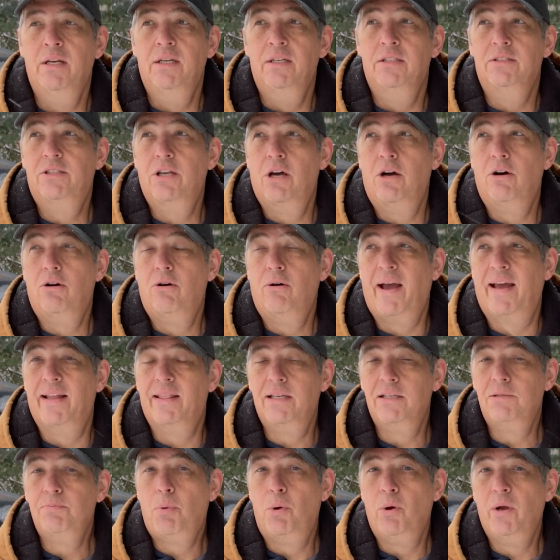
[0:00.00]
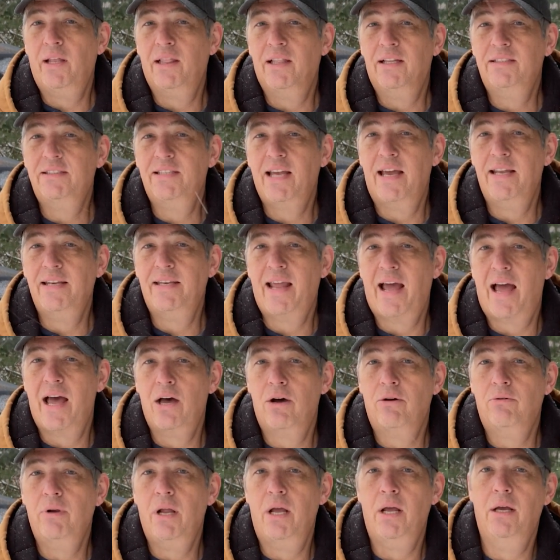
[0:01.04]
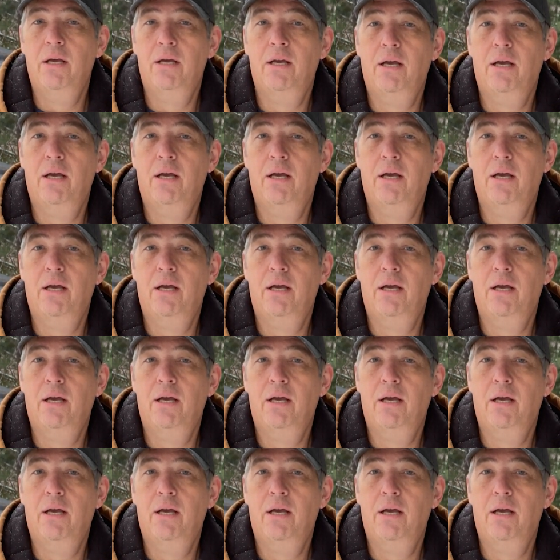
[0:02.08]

So at this point, let's head down